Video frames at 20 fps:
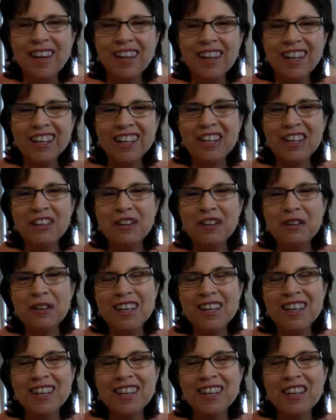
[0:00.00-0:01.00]
Hello,
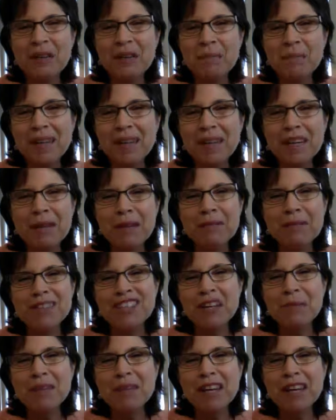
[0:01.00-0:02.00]
my name is
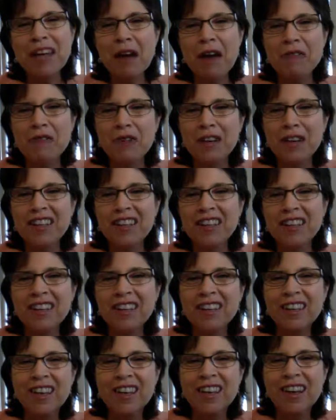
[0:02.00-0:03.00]
Dee McCaffrey.
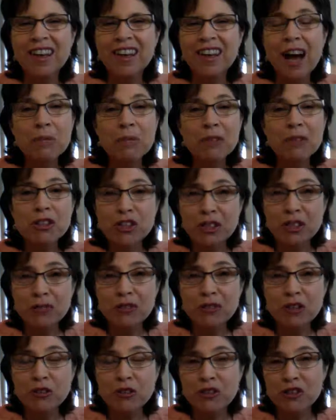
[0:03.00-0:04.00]
I'm the
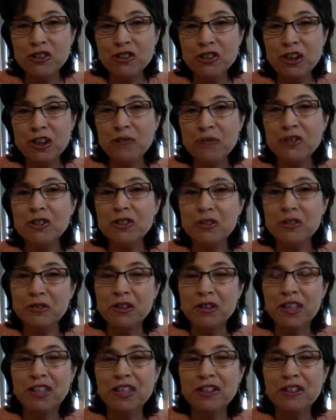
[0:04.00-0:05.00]
Chief Nutrition Officer
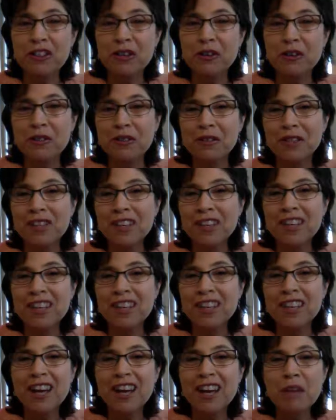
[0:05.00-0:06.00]
for HITO.
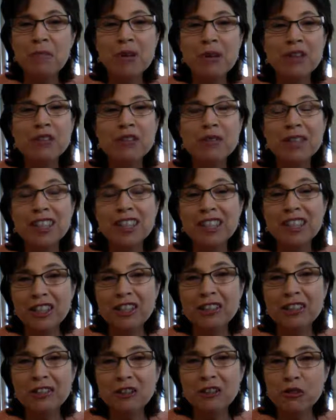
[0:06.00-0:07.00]
I'm also a
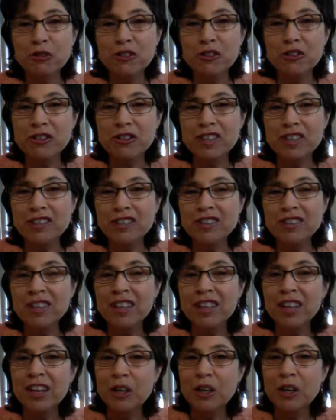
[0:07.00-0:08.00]
clinical
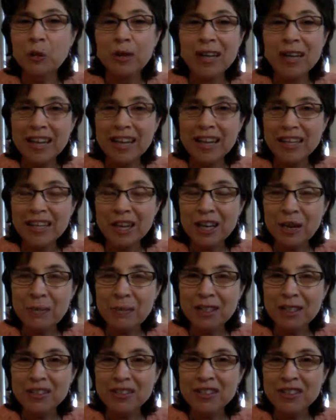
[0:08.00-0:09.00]
nutritionist, an organic
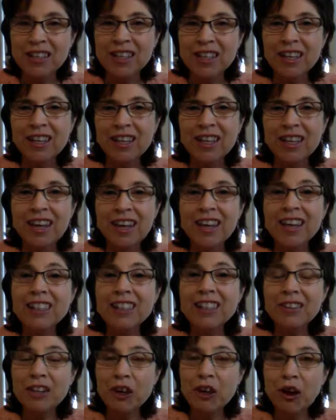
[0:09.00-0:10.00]
chemist,
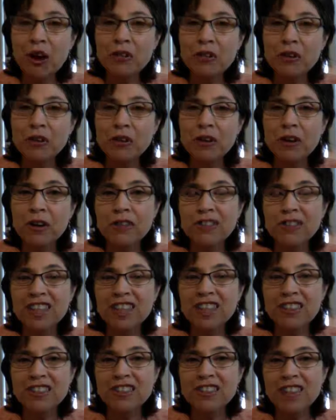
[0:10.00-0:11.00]
and the author of the
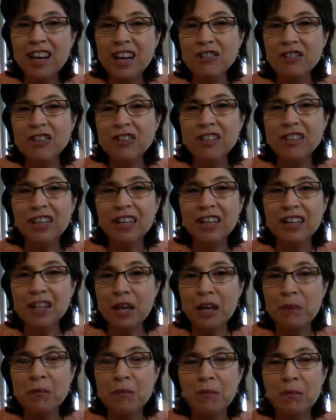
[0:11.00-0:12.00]
internationally
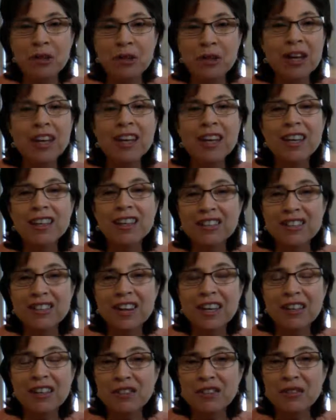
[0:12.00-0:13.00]
acclaimed book, The
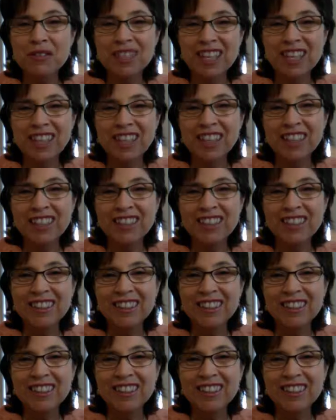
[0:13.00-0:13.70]
Science of Skinny.